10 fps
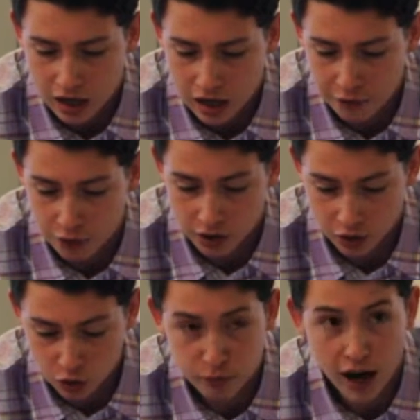If
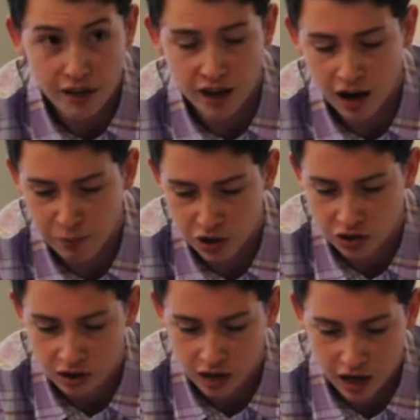you buy that
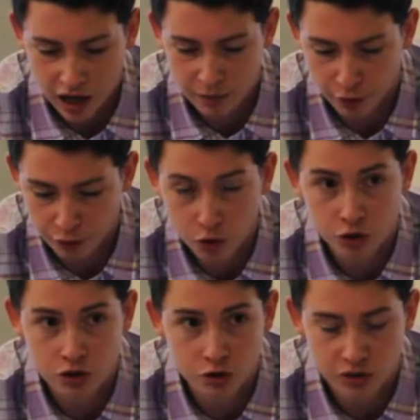option and
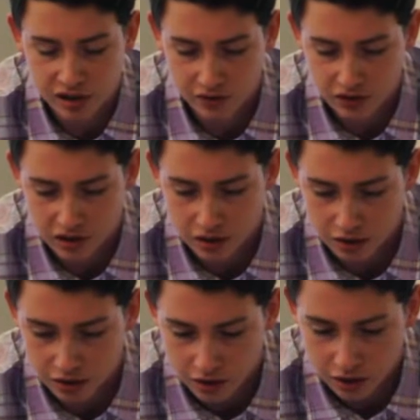before June
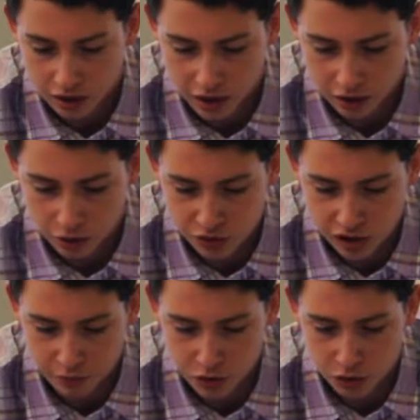17th, it goes
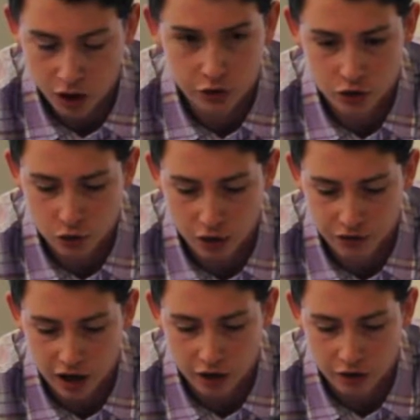up to
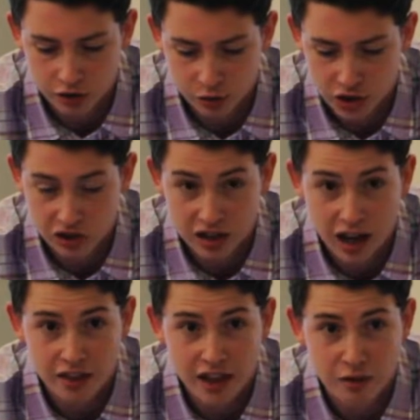$112, which is
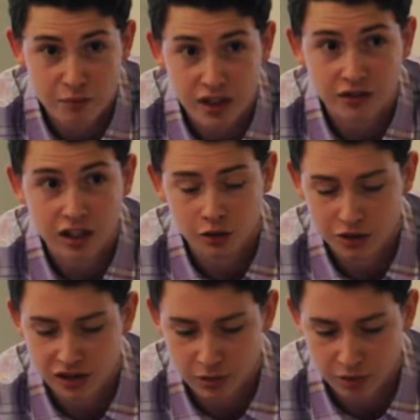not that big of an
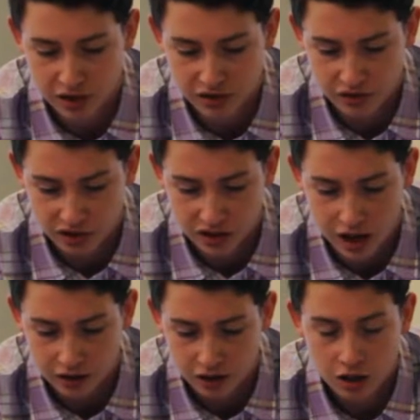increase in the price of the
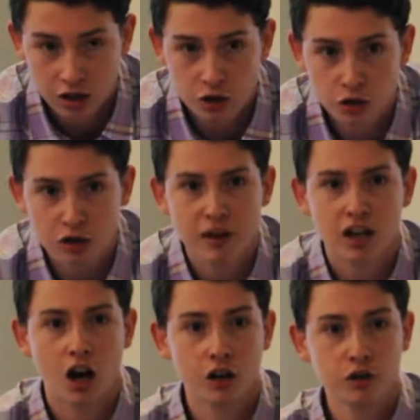stock, you can
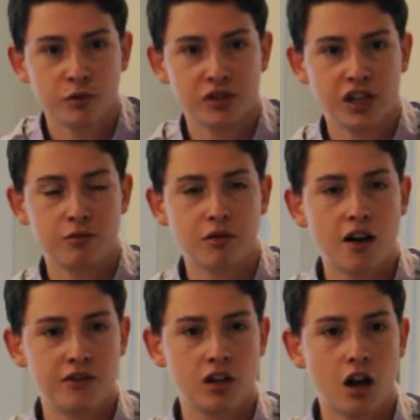make 100%
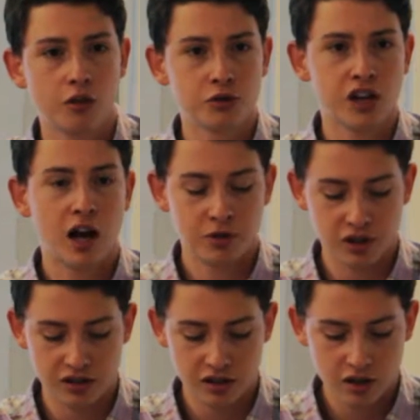profit on those
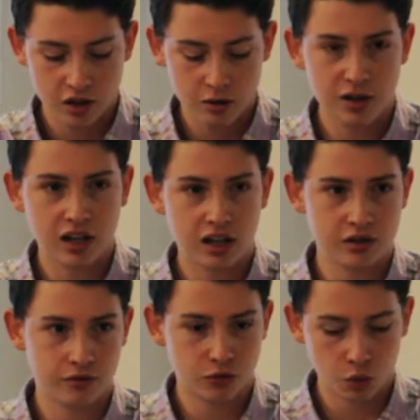options
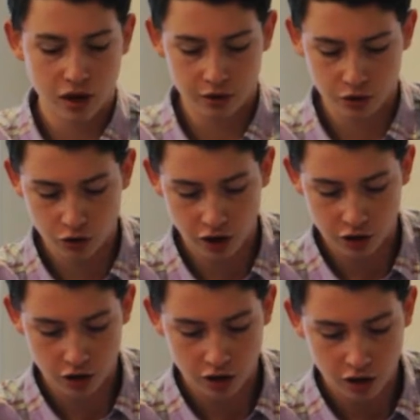because of the way they're
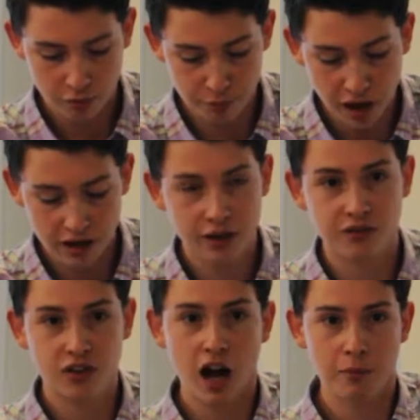structured. But
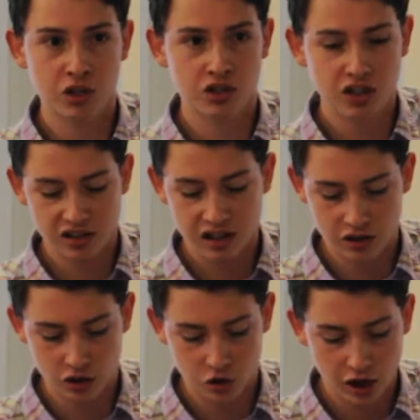if the option doesn't
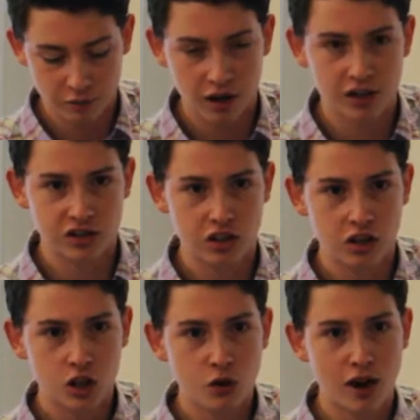hit the strike price,
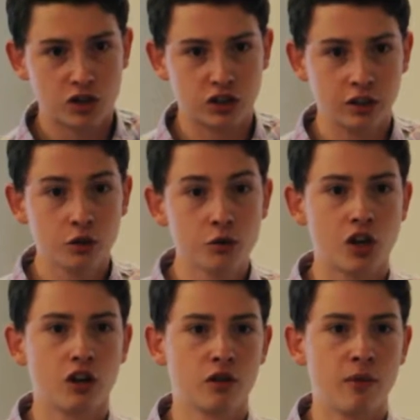you actually
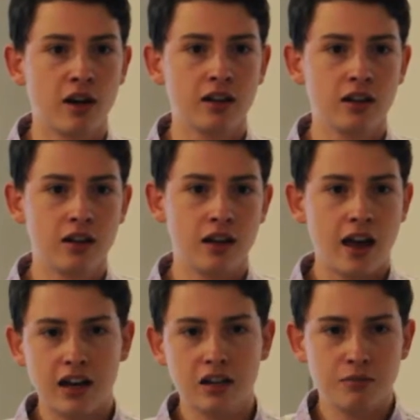lose all your money.
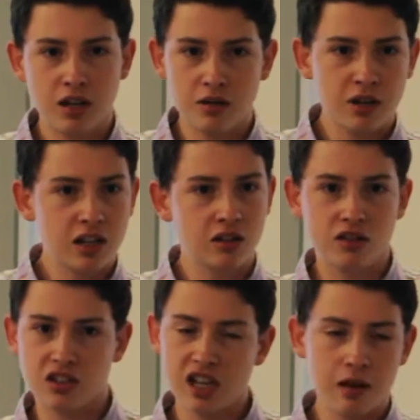And it'd be
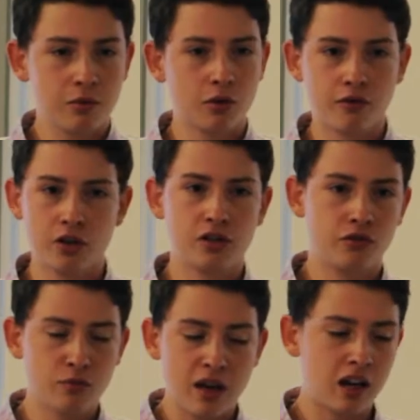the same in reverse
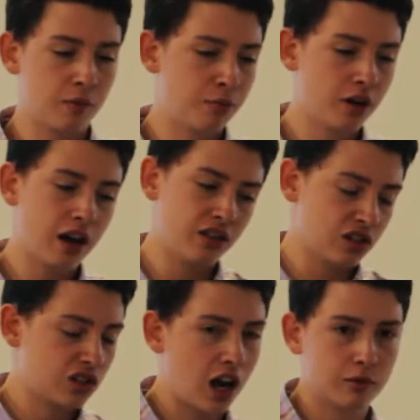if you made it a put and the
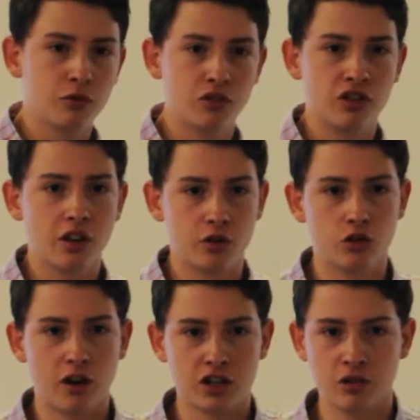stock moved in the other
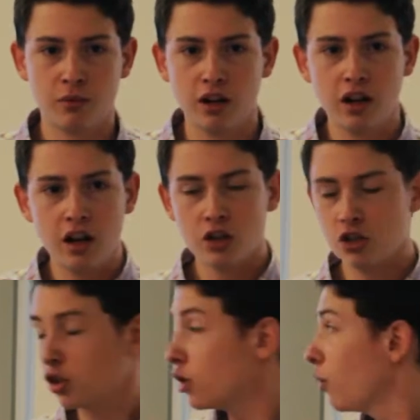direction, but
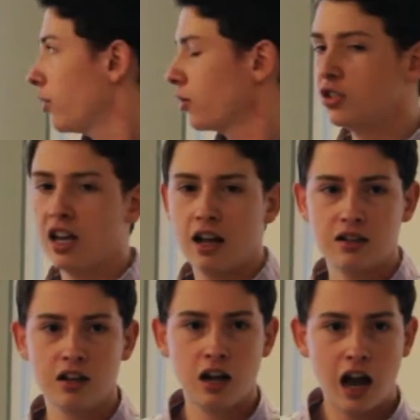just so you
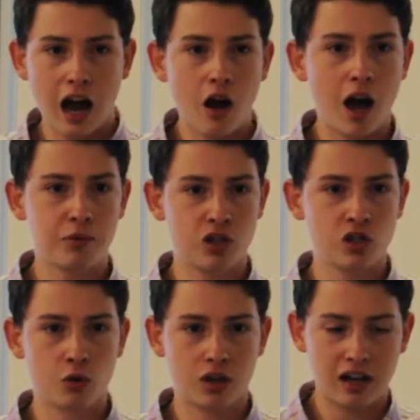understand how
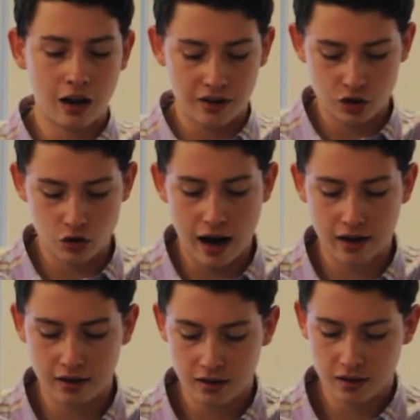options work and how they
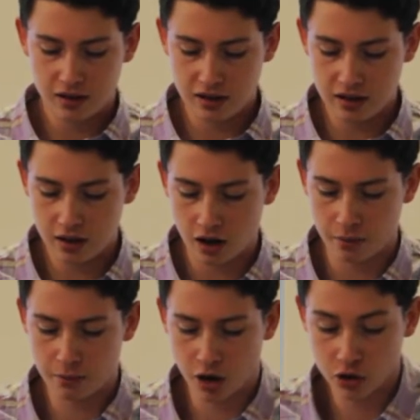track the
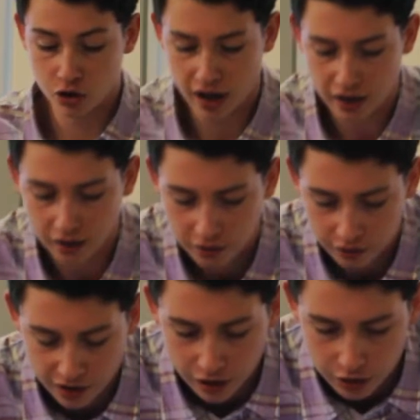underlying
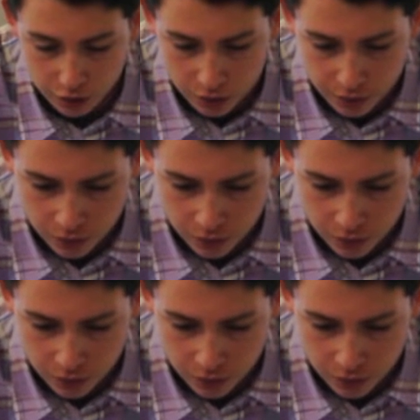value.